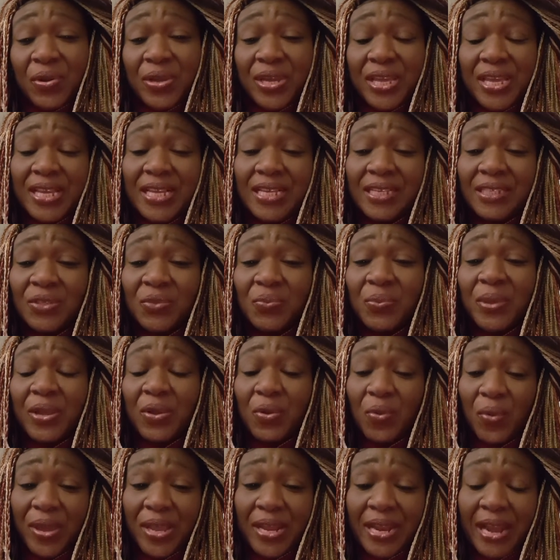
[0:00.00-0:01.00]
kings were
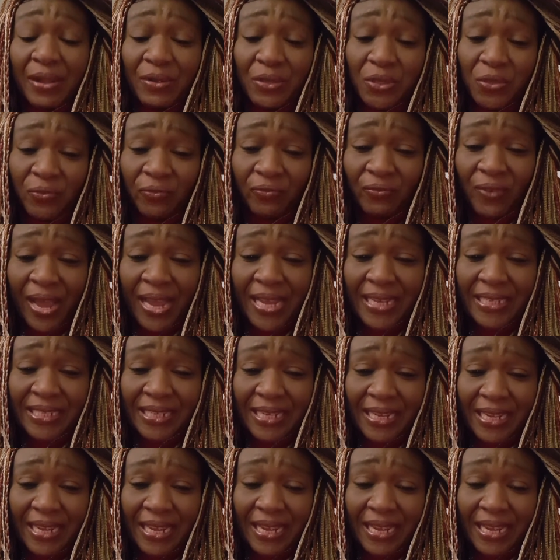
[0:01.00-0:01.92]
going out to fight,